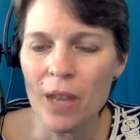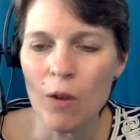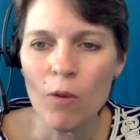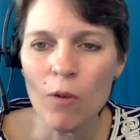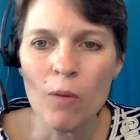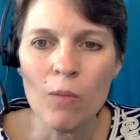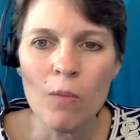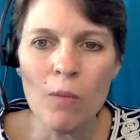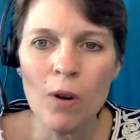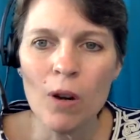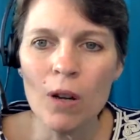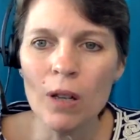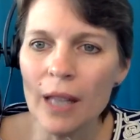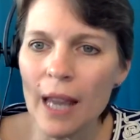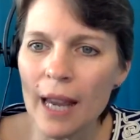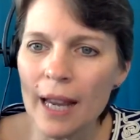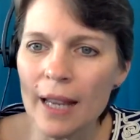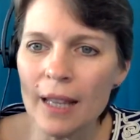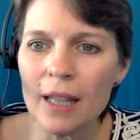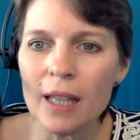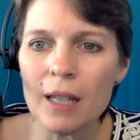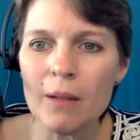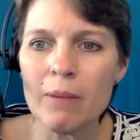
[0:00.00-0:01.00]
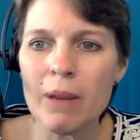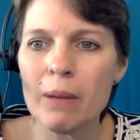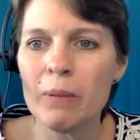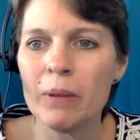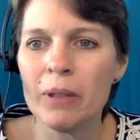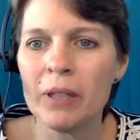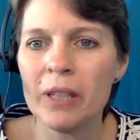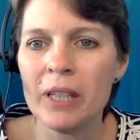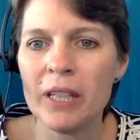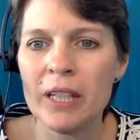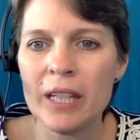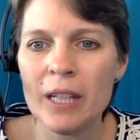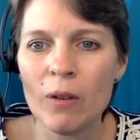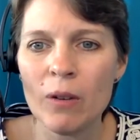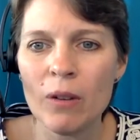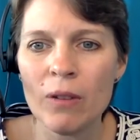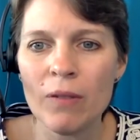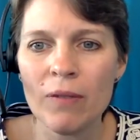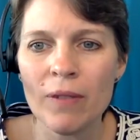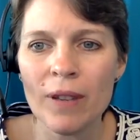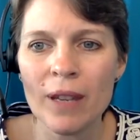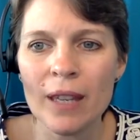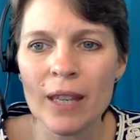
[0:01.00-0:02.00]
We're more likely to be able to deal
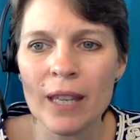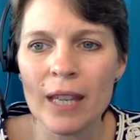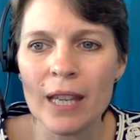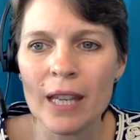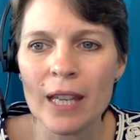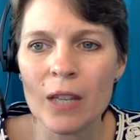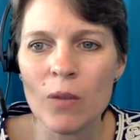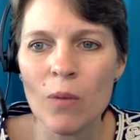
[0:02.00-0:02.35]
with feelings